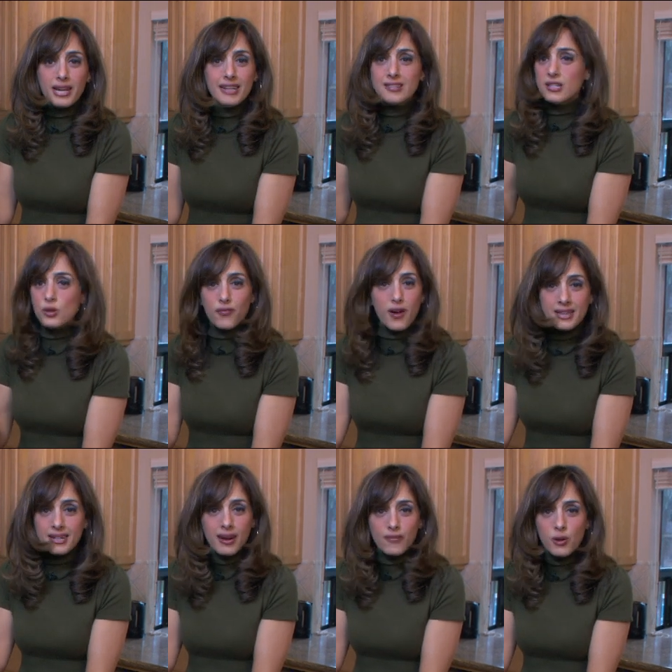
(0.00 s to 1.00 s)
eats it. You find
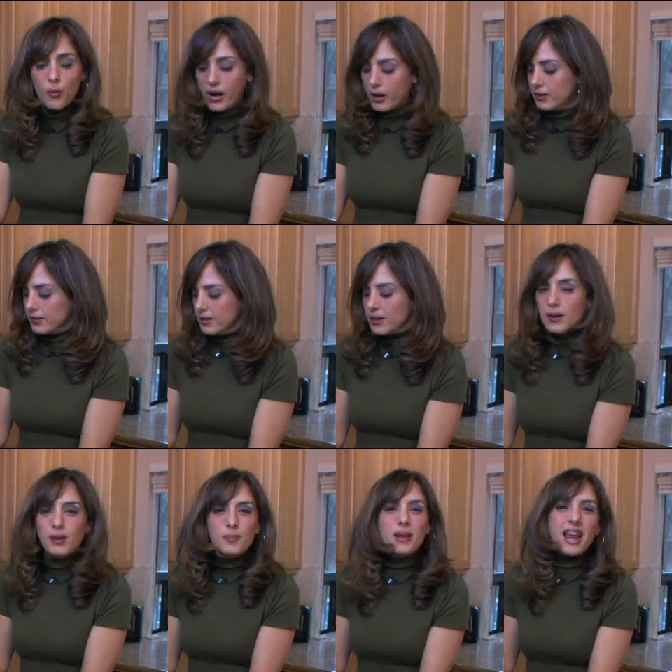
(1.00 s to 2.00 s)
it everywhere.
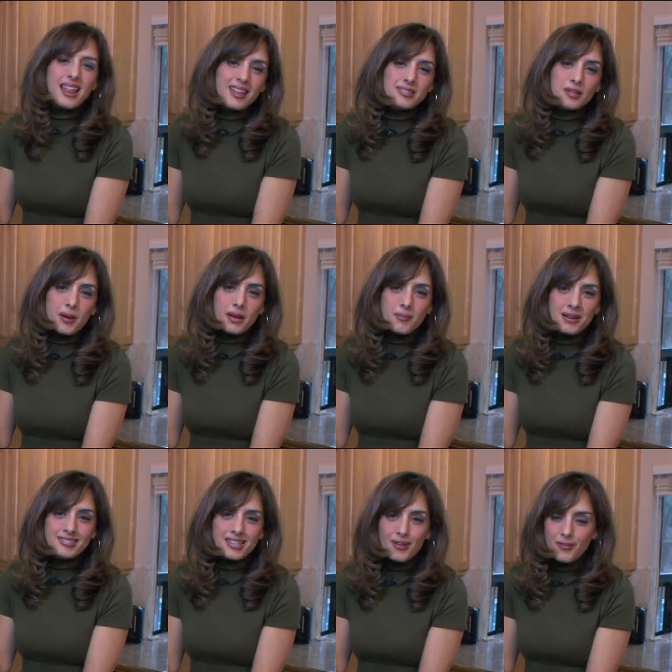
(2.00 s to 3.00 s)
But I like to make it
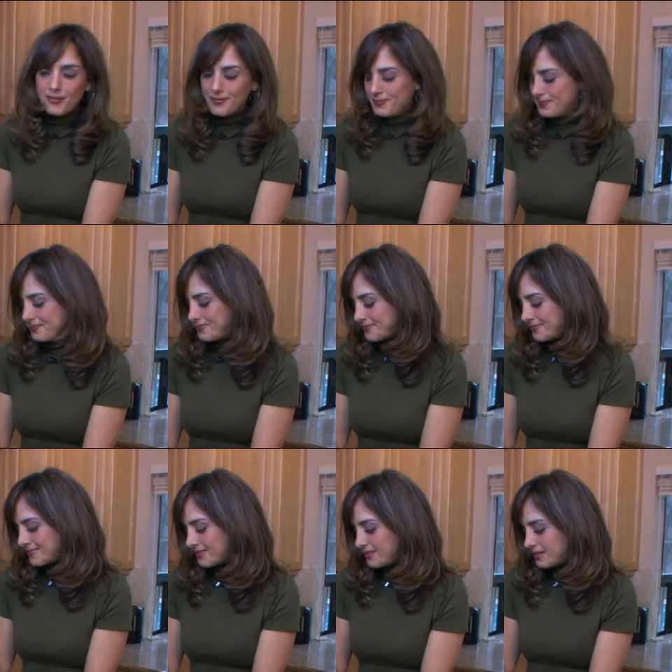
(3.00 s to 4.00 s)
myself.
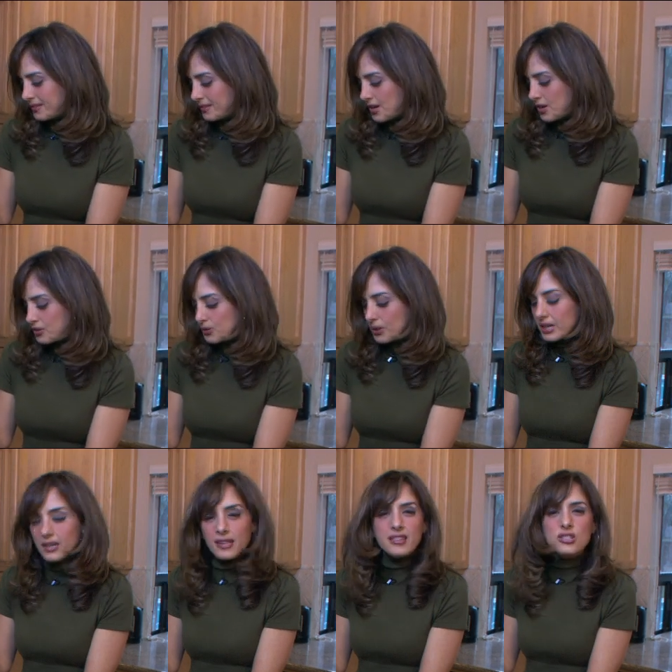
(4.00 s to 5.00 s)
So we're going
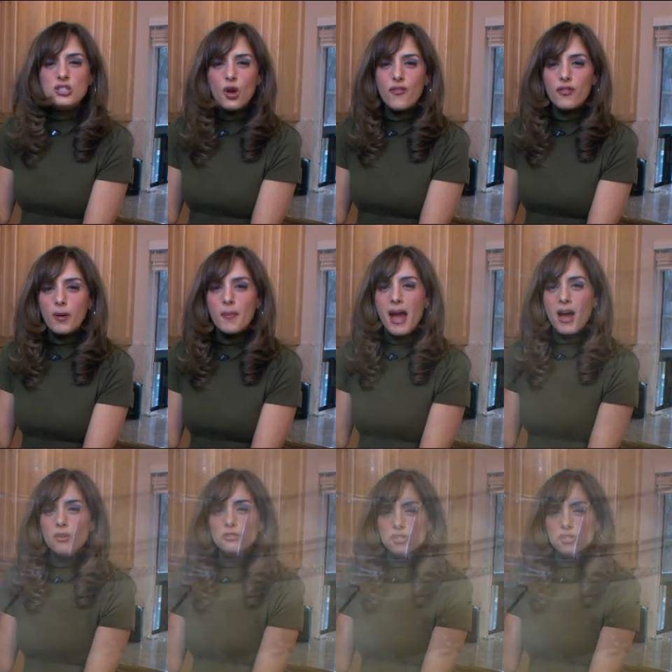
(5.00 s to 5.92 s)
to let this go for about